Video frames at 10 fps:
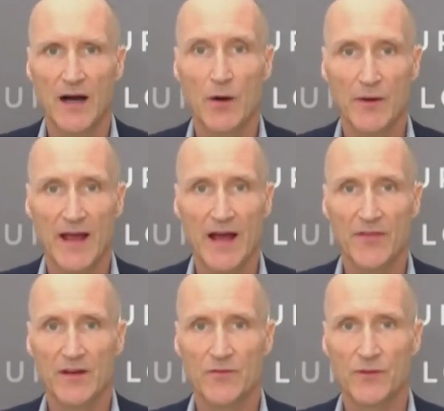I would
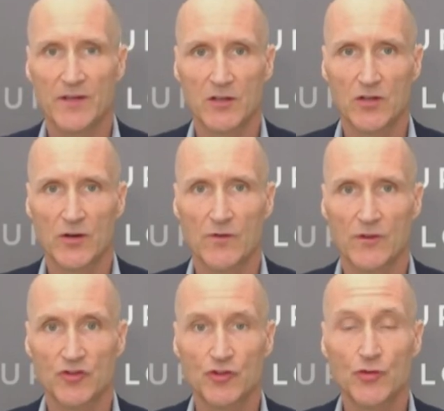add that if we look
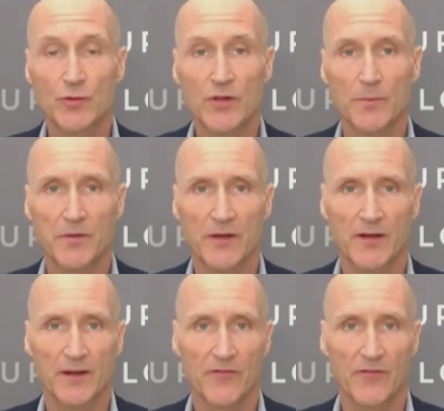over a two-year period,